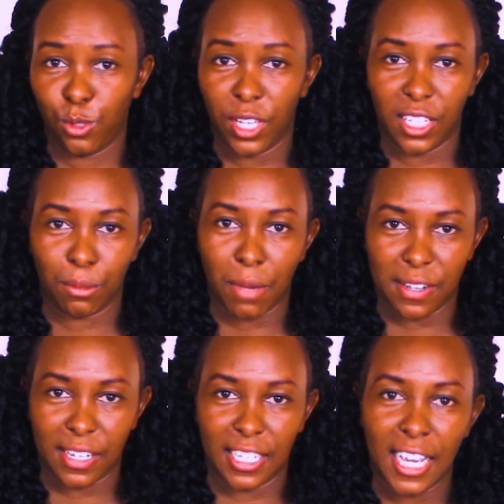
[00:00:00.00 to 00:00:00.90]
to get
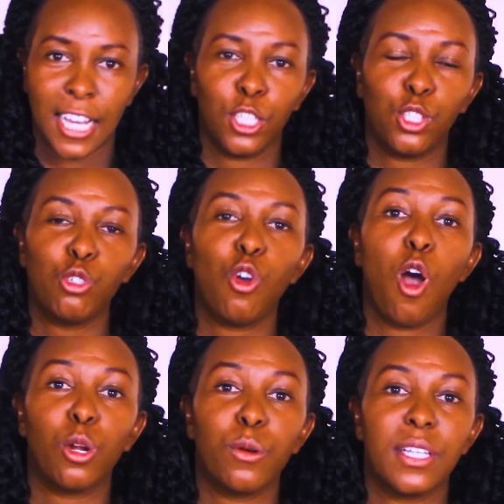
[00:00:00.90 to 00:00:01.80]
married, should
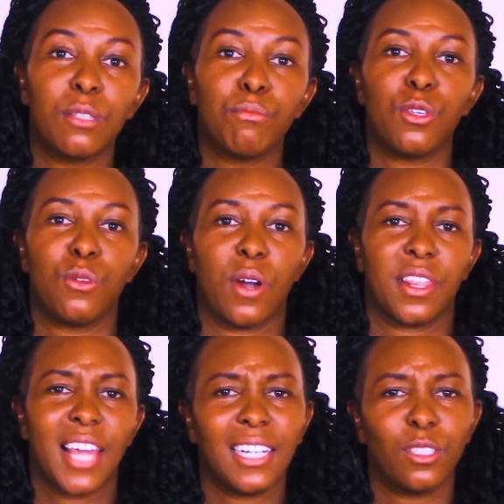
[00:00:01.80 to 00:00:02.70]
always be
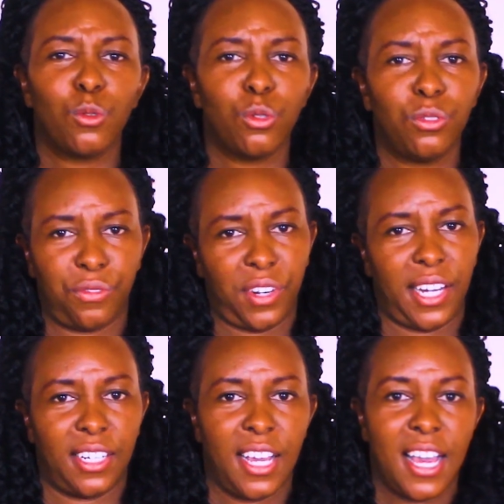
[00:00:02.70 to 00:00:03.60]
that good
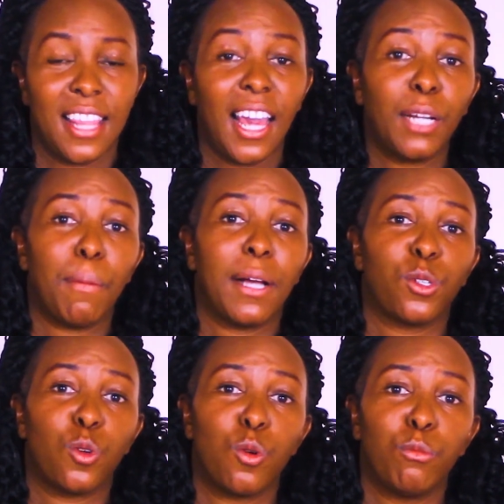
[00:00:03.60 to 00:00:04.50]
friend, that
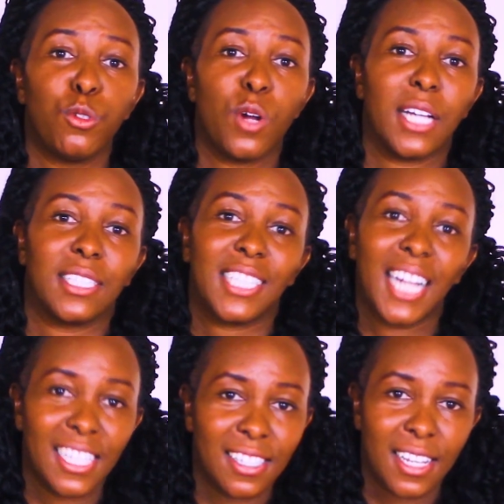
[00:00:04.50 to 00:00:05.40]
person whom you can
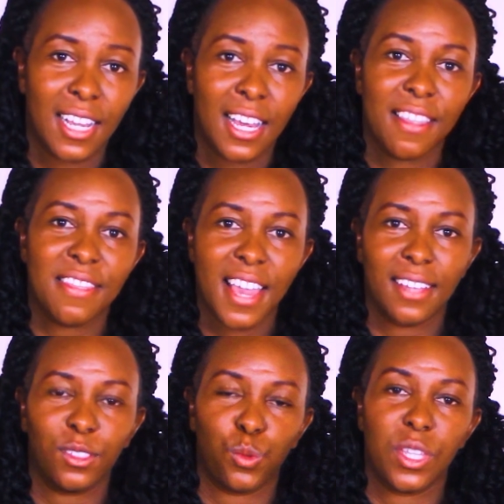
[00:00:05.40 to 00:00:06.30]
trust
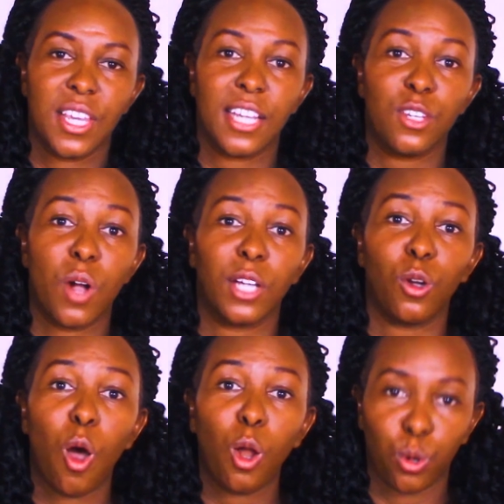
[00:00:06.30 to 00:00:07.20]
things with and you can
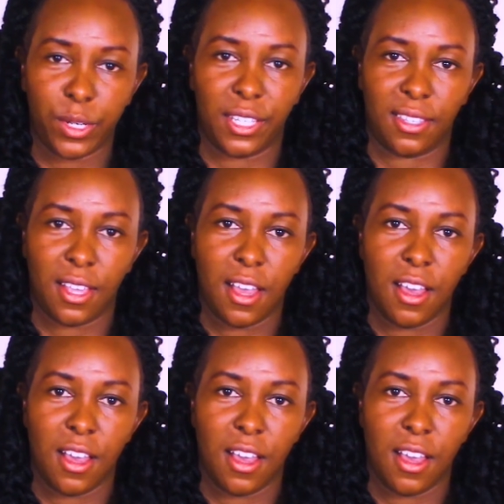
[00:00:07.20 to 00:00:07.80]
always